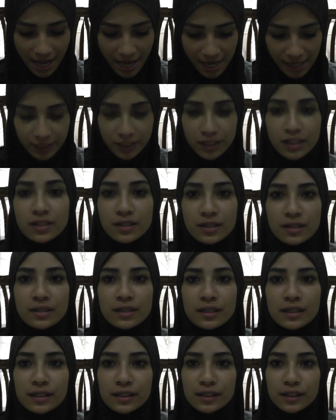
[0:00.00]
I
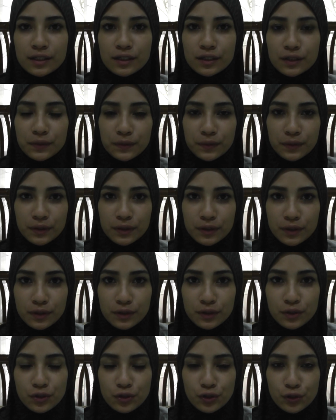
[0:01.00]
just uh, want
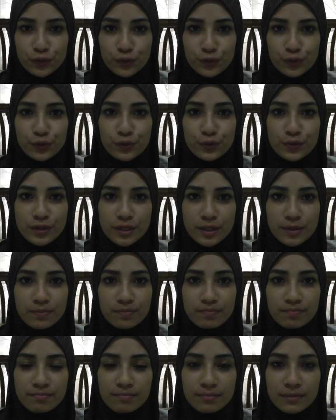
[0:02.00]
to show you
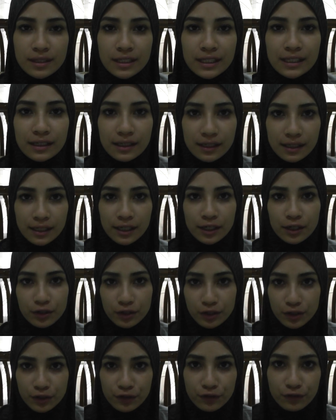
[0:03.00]
some
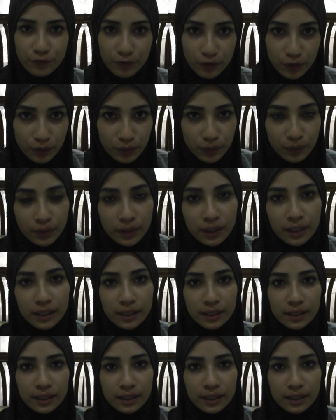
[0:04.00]
clear view,